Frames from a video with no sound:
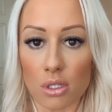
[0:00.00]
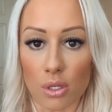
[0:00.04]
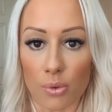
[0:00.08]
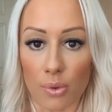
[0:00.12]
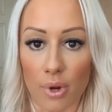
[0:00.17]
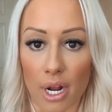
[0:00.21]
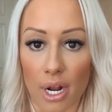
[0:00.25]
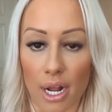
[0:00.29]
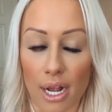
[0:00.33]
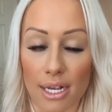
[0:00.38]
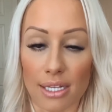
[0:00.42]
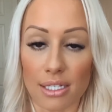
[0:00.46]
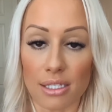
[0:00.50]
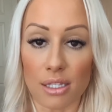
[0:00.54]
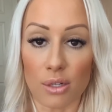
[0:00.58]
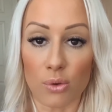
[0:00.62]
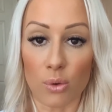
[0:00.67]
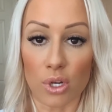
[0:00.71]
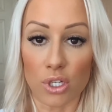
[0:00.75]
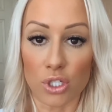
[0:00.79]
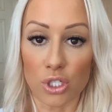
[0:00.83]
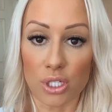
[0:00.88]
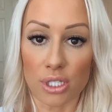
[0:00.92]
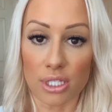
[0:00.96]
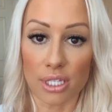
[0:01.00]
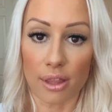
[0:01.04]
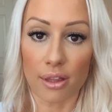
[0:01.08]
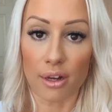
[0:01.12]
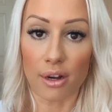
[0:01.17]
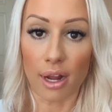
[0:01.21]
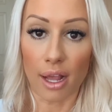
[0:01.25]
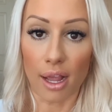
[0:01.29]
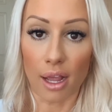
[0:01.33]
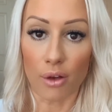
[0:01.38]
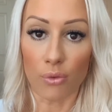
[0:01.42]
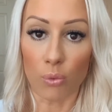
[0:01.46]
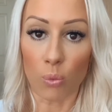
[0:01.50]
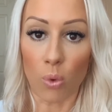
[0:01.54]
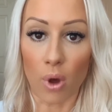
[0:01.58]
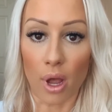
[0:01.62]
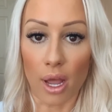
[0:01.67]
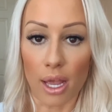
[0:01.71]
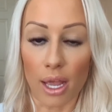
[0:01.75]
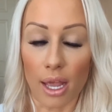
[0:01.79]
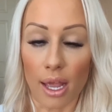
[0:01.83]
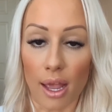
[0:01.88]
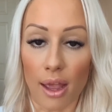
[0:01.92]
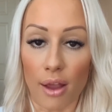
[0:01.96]
when I asked the questions the other day of
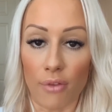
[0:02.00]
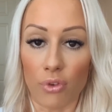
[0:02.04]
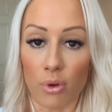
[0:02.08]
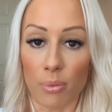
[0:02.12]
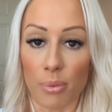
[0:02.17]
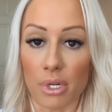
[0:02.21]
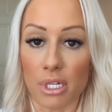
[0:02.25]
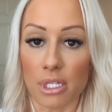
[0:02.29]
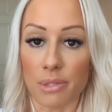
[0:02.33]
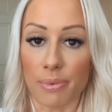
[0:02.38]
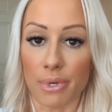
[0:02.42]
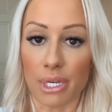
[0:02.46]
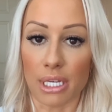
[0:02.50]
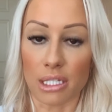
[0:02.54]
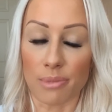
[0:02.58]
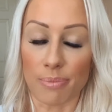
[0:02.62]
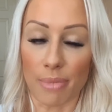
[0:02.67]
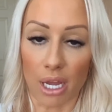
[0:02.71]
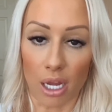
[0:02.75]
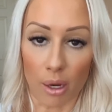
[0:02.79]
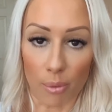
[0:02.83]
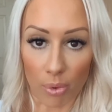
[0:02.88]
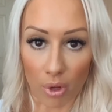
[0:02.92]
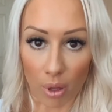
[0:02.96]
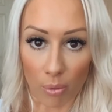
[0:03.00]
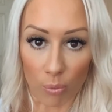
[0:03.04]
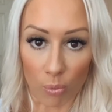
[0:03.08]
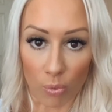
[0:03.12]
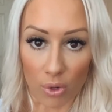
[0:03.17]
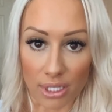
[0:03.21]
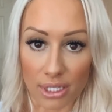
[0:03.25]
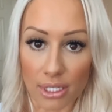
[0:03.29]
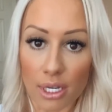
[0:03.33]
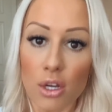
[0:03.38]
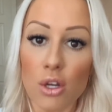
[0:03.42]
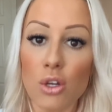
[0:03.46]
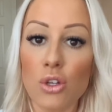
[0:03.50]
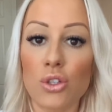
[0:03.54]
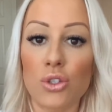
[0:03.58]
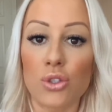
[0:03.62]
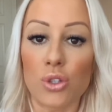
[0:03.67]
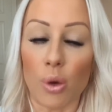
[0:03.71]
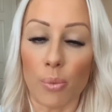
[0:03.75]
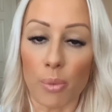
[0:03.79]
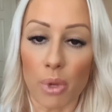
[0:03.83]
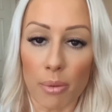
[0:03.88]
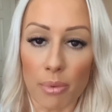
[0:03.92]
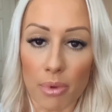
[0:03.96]
what everybody's biggest makeup problem was,
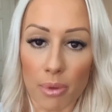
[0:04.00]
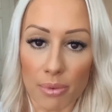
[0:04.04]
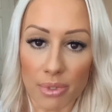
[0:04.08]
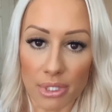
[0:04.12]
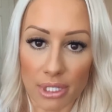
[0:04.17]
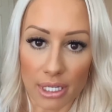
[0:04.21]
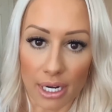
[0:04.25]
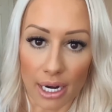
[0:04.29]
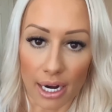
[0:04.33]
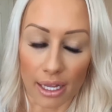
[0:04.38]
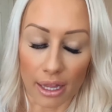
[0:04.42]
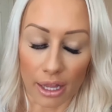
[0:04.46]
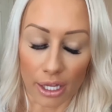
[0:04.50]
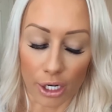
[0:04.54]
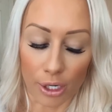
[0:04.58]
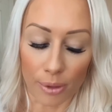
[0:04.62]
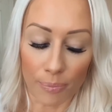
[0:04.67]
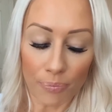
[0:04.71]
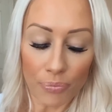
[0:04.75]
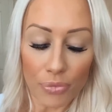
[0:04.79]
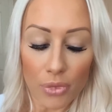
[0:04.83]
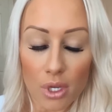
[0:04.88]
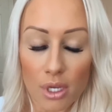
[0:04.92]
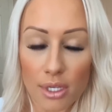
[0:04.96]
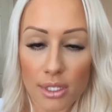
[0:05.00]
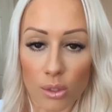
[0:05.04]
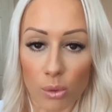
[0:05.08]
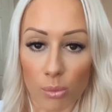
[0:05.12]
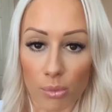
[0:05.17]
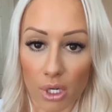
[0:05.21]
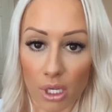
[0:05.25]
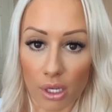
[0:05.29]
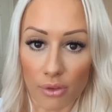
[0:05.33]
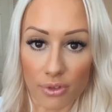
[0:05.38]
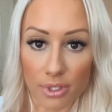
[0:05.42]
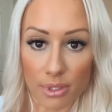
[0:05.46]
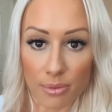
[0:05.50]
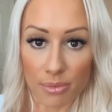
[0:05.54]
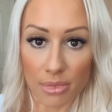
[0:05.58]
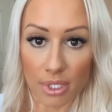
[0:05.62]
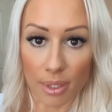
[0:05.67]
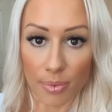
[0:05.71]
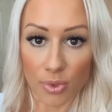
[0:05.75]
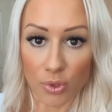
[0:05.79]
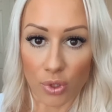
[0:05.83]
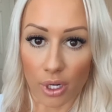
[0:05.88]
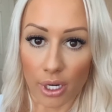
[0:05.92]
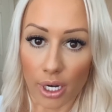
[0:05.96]
so many people said eyeliner, so I'm going to give you some
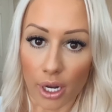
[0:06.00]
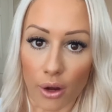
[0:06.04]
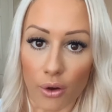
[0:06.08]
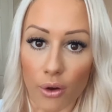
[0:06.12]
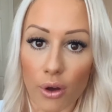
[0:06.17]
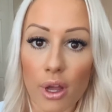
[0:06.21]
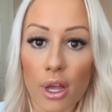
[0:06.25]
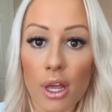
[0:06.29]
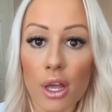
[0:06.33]
tips right now.